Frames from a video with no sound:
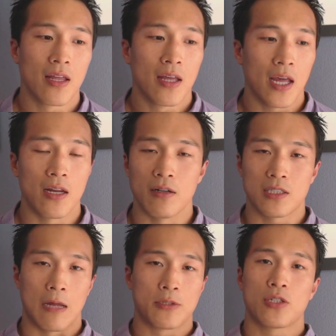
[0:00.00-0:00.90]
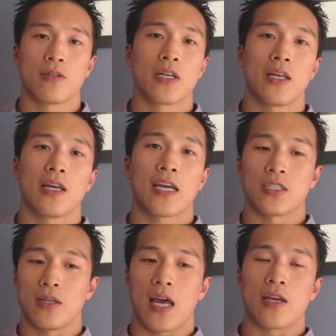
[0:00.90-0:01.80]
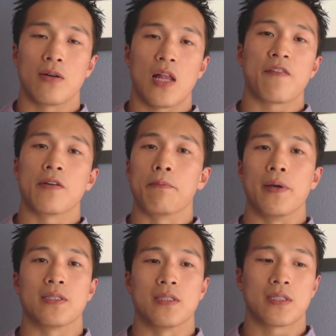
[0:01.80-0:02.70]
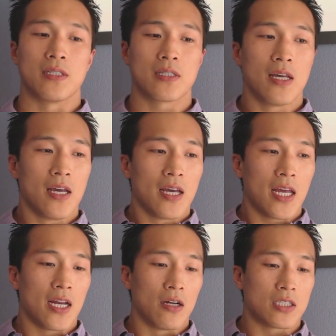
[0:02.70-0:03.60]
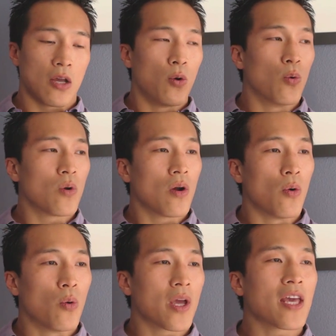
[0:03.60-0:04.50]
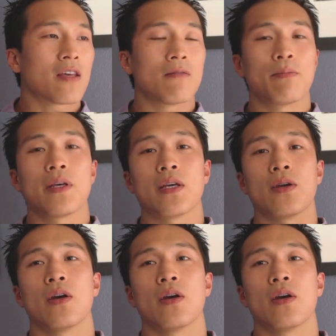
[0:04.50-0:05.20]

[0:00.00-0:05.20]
I'm sure you guys look at your life, your business is, it's like who can you be?